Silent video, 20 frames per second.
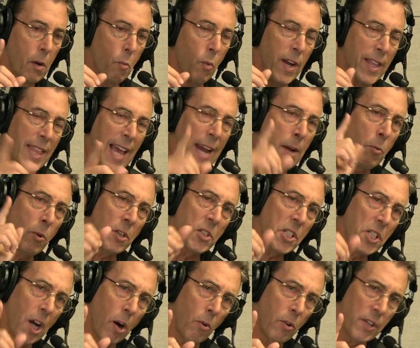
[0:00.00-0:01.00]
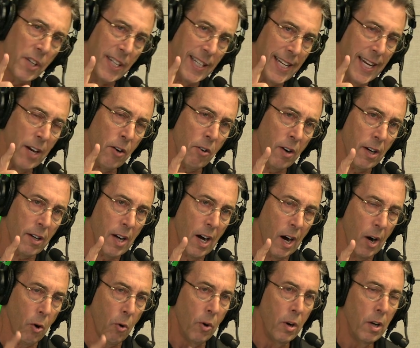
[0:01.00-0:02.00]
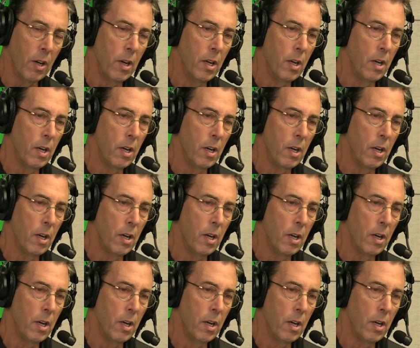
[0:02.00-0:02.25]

When they were sold a year ago,